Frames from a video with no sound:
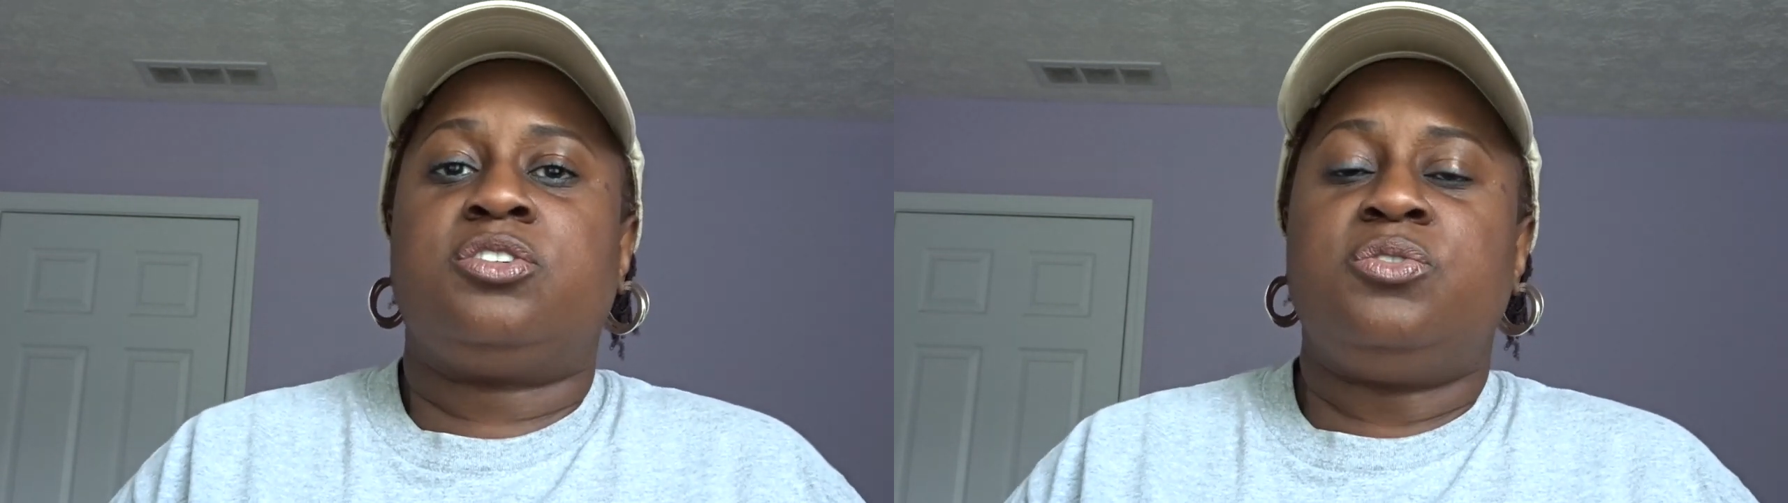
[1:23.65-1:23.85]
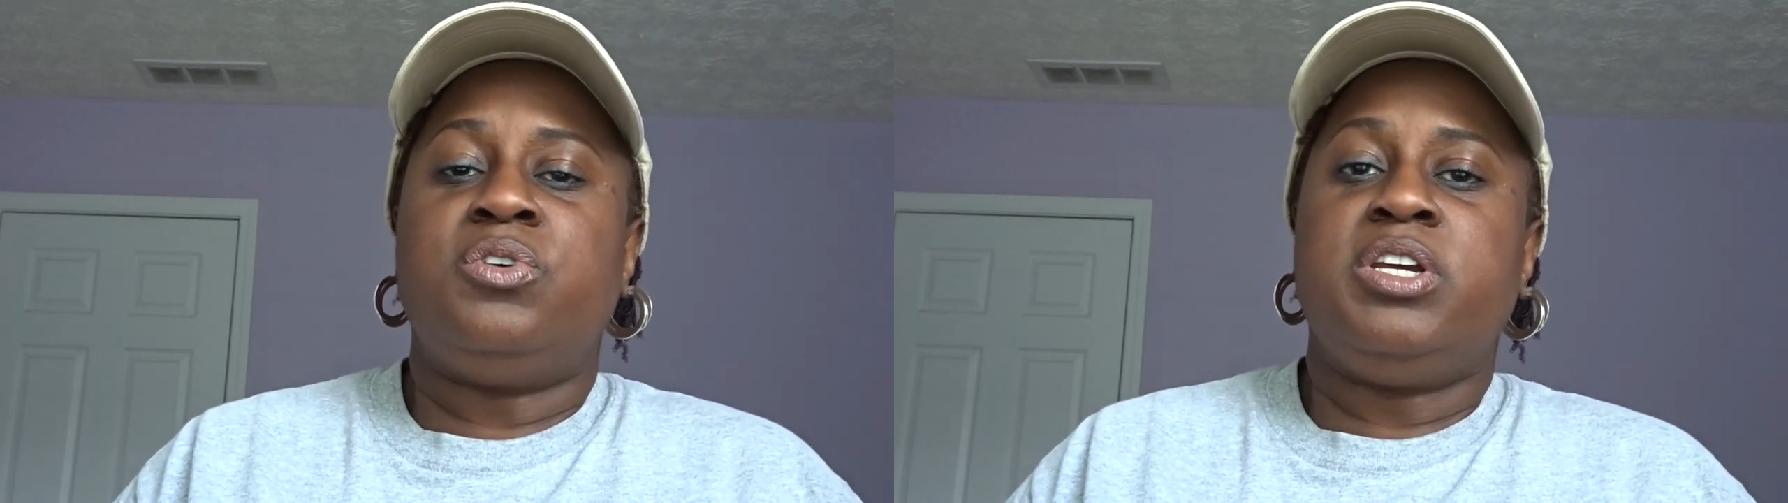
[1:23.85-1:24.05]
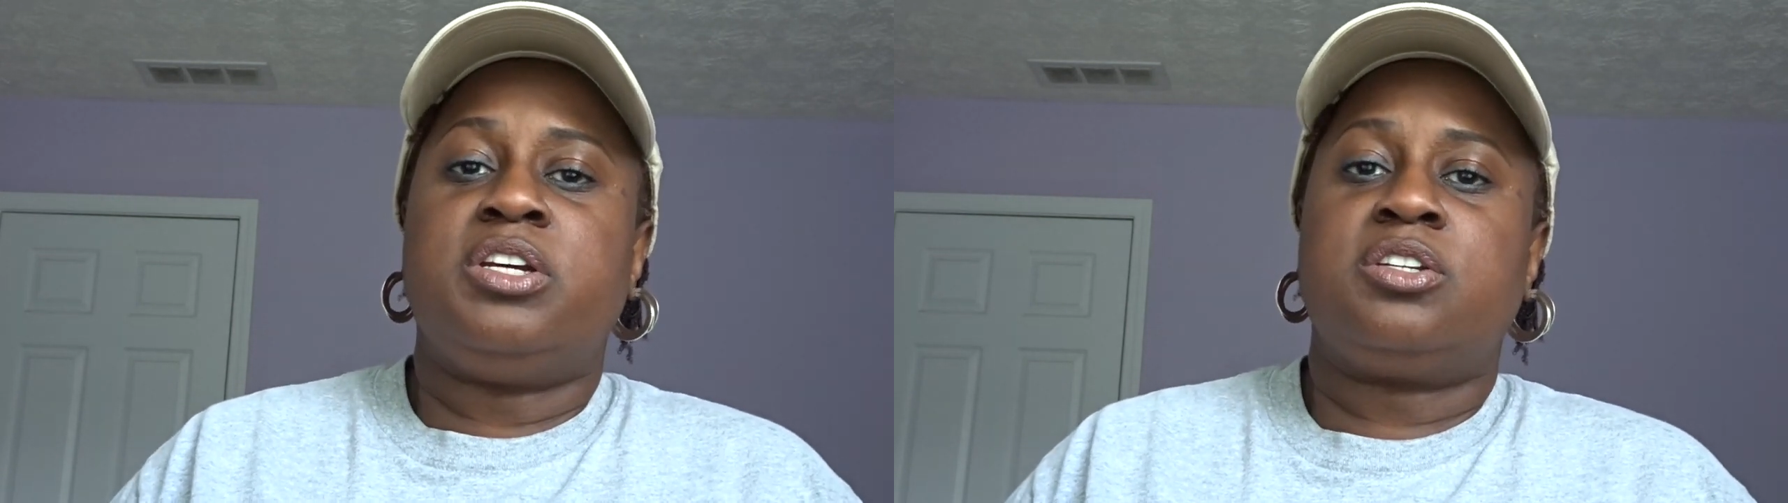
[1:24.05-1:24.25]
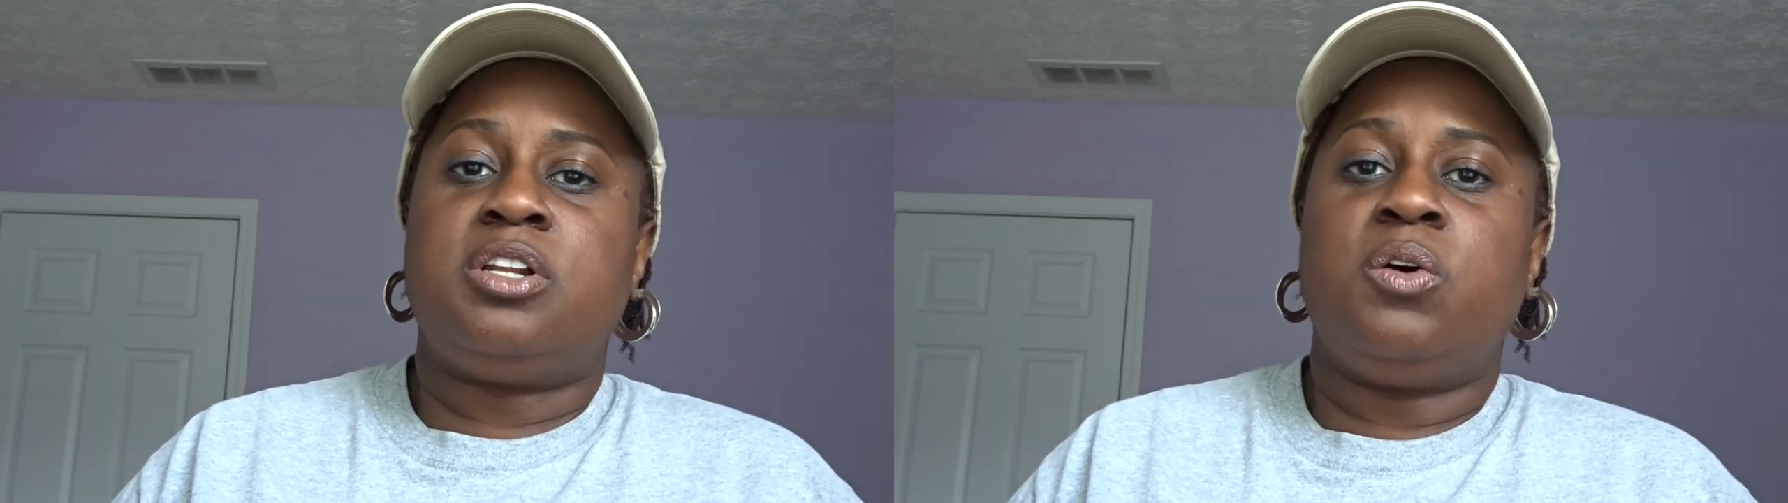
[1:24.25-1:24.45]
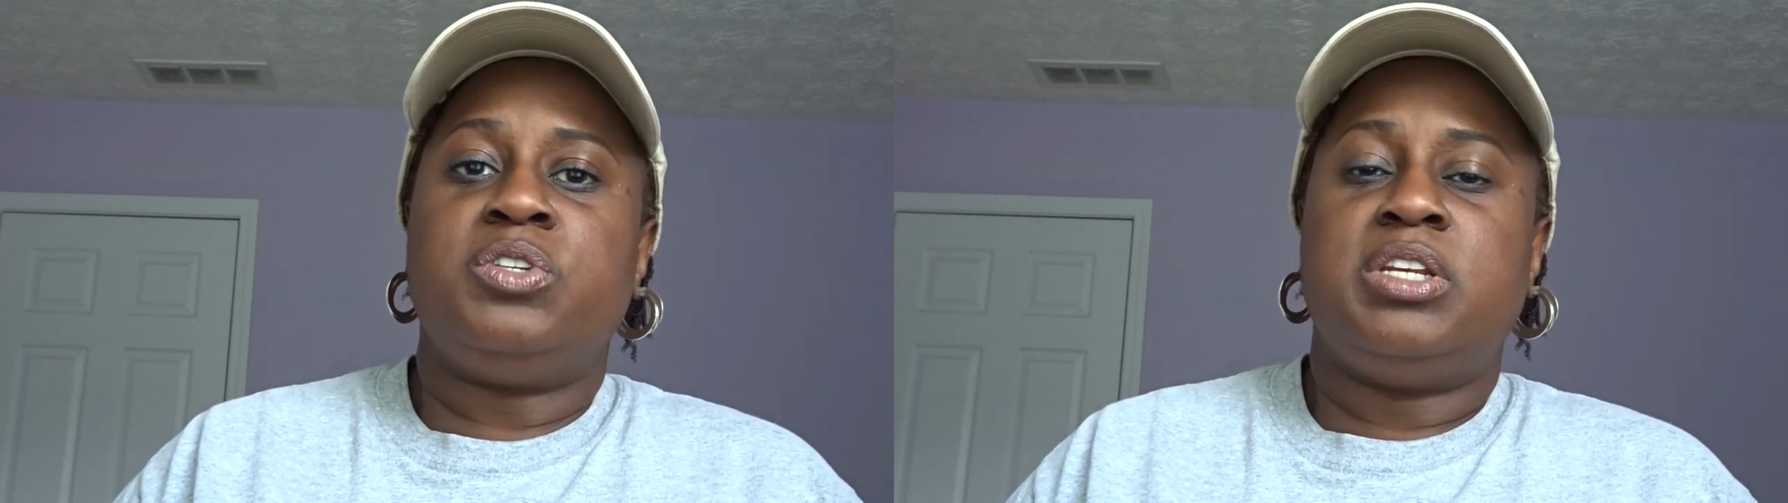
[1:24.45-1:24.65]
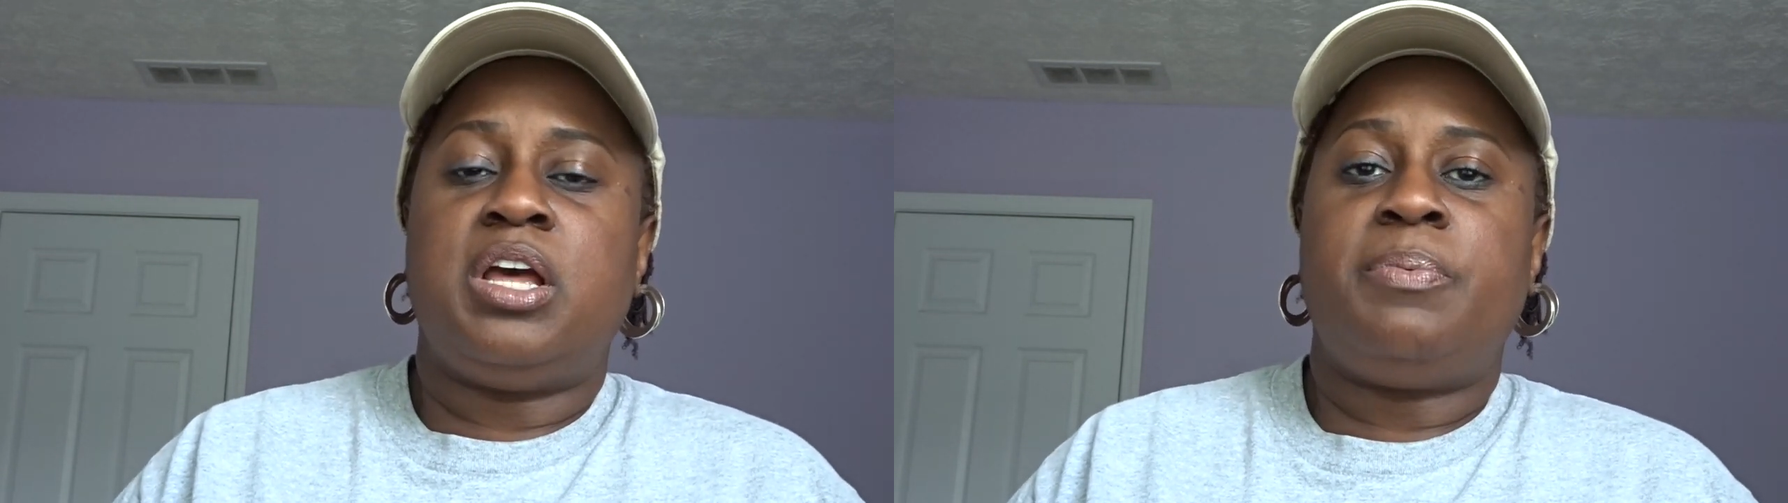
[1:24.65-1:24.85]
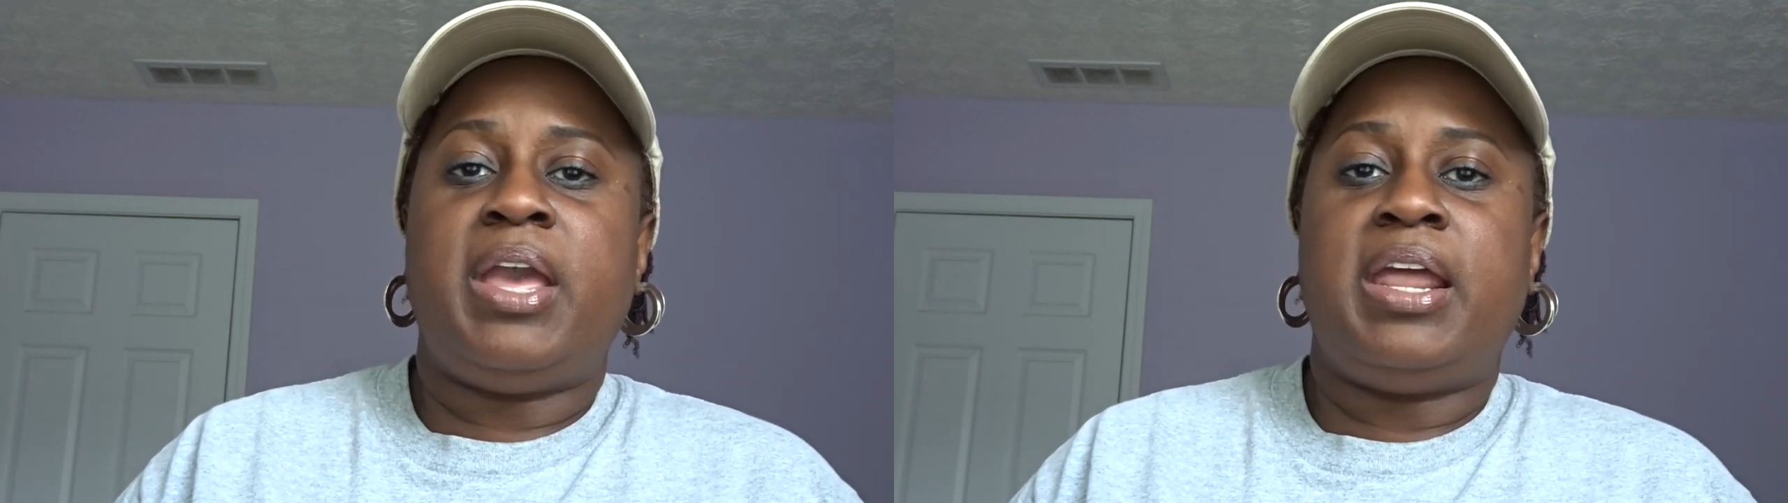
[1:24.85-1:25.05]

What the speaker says: school year is closing up,